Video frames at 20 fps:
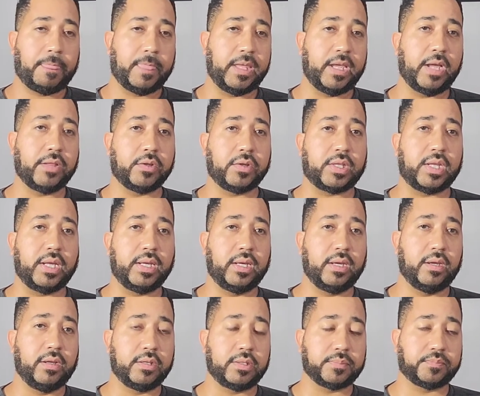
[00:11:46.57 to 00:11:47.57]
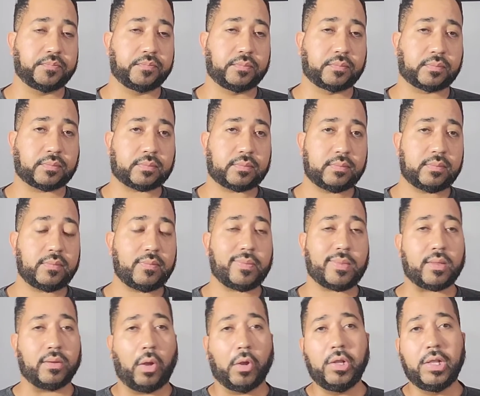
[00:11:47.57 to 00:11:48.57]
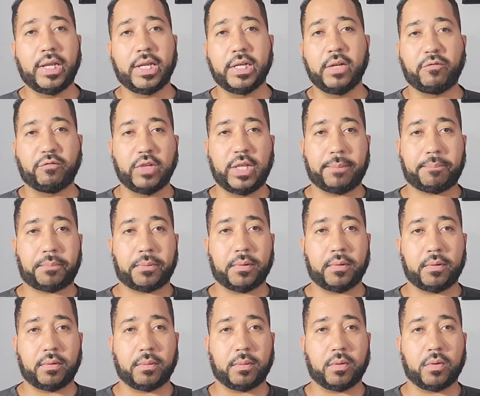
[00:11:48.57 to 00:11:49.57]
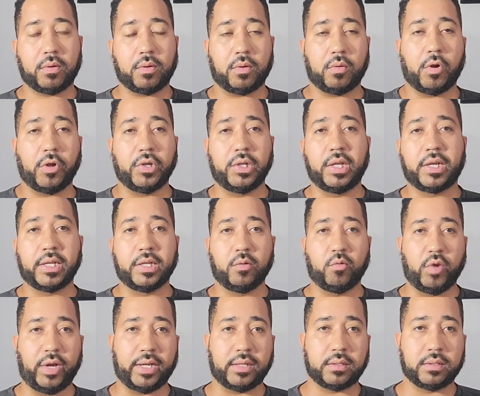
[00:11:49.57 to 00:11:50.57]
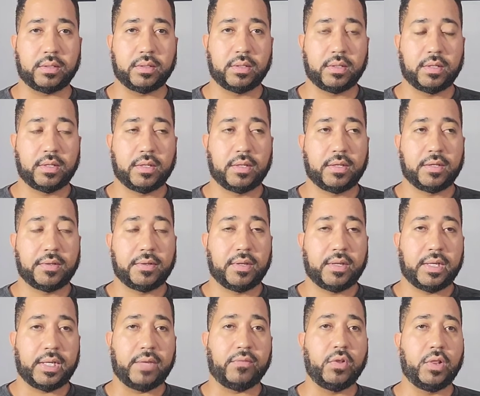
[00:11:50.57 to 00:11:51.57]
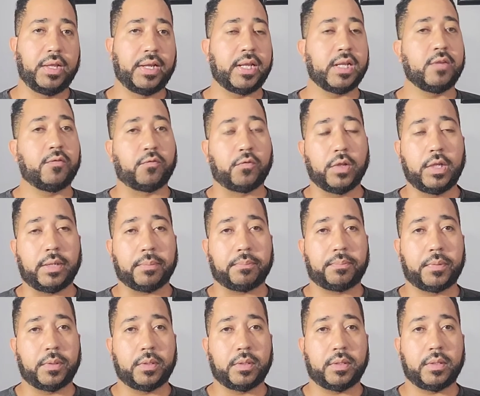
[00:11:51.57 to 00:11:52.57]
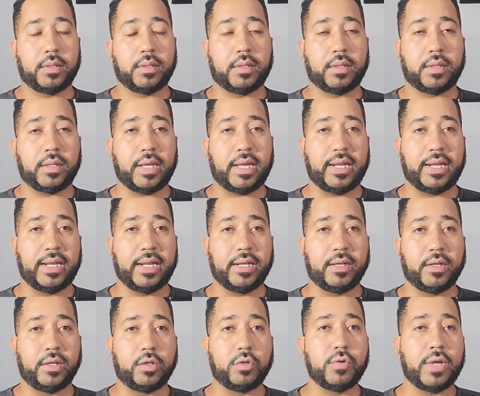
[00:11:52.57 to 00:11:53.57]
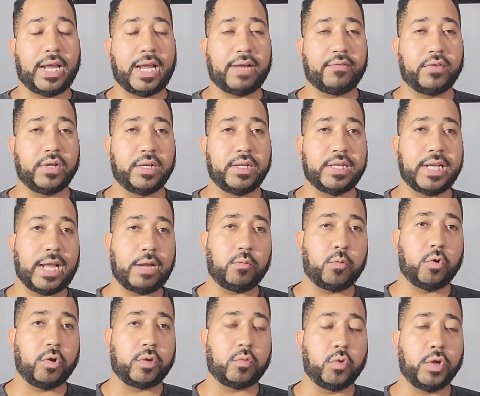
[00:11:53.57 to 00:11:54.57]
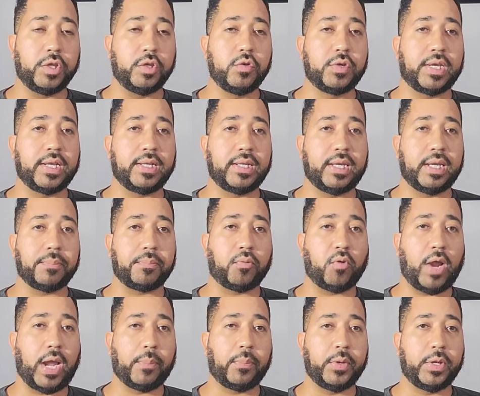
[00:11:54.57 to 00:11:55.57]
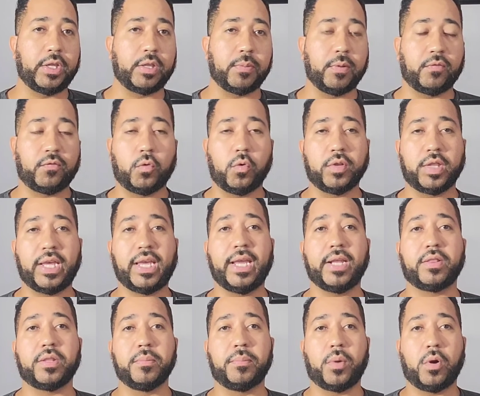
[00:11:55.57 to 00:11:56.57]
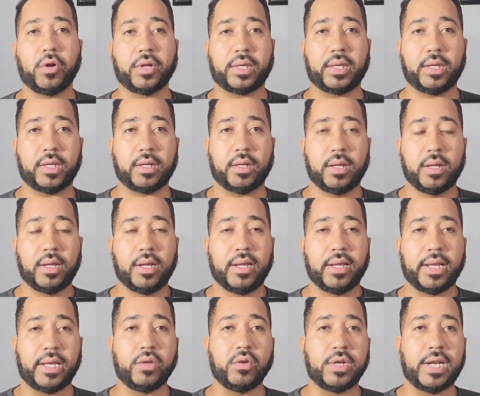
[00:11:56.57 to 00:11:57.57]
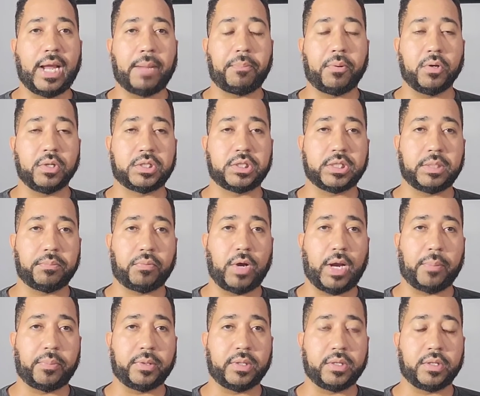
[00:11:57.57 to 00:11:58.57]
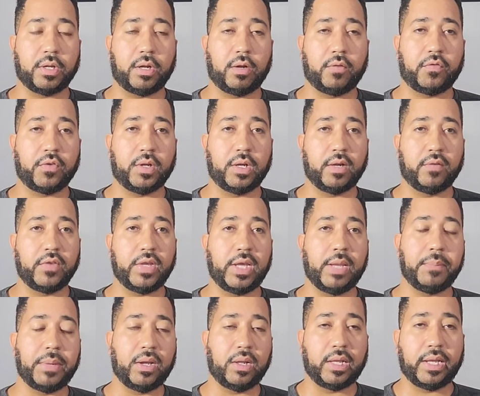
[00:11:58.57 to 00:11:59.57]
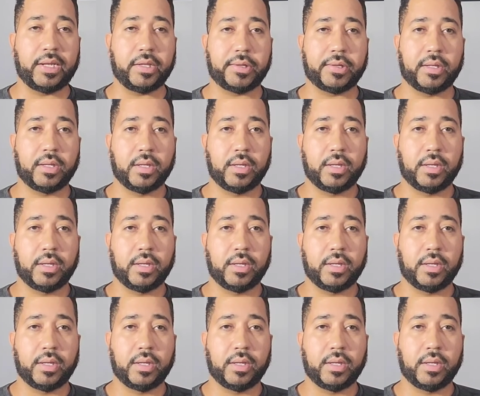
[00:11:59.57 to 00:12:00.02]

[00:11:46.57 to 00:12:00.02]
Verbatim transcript: The other thing is, are you looking to flip or are you looking to rent? If you're looking to flip and you have a network where you can get properties before they hit the market and you're not purchasing properties off of MLS,